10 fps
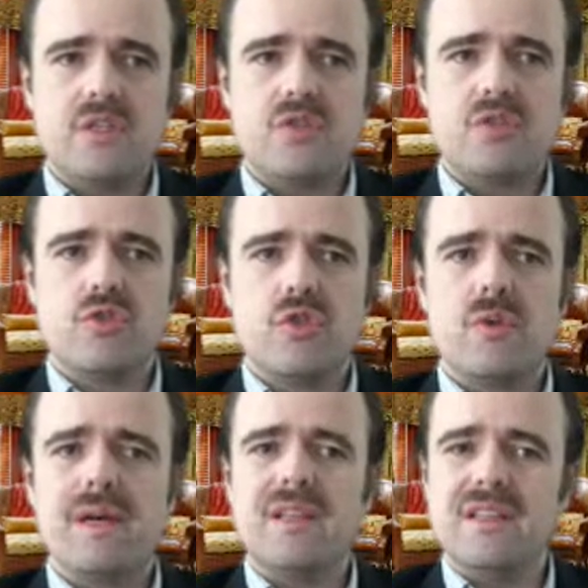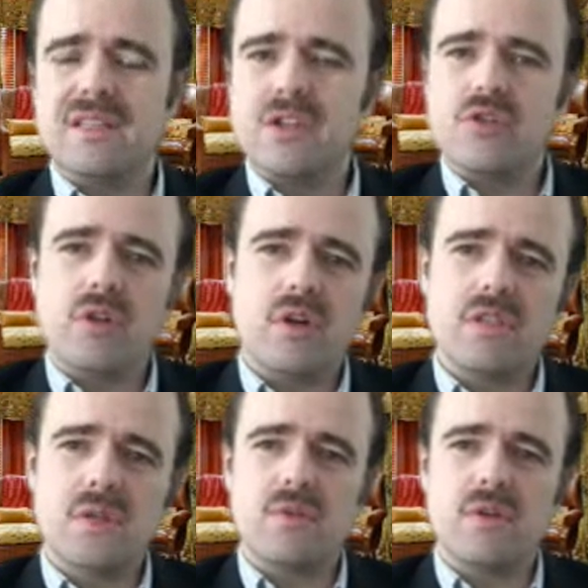to talk about the essential
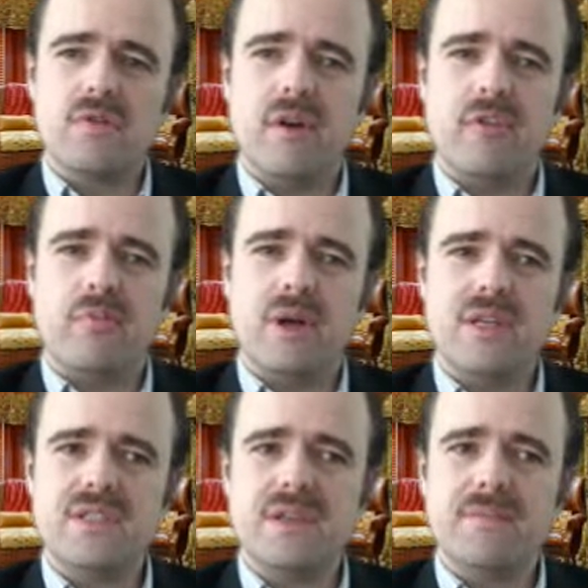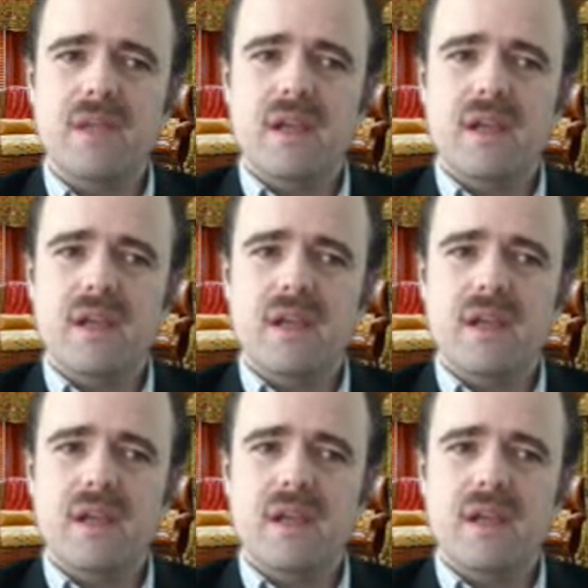concepts of pricing,